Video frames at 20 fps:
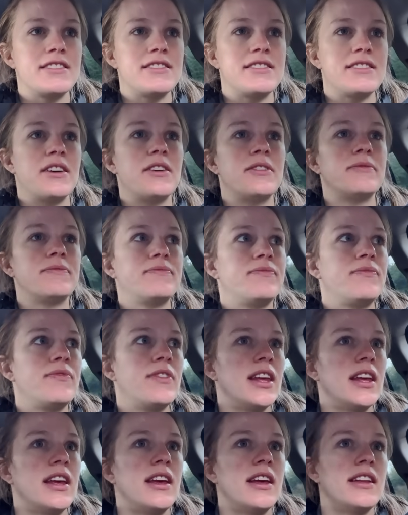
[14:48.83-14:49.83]
So
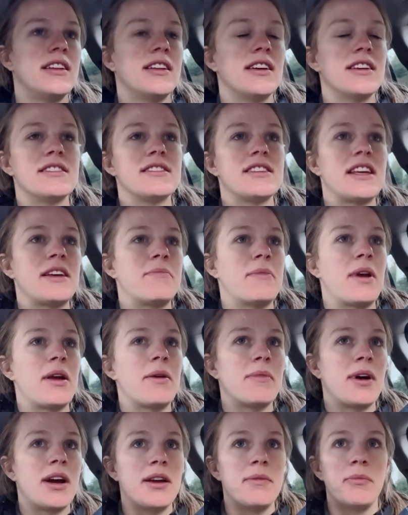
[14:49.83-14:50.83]
it does like make my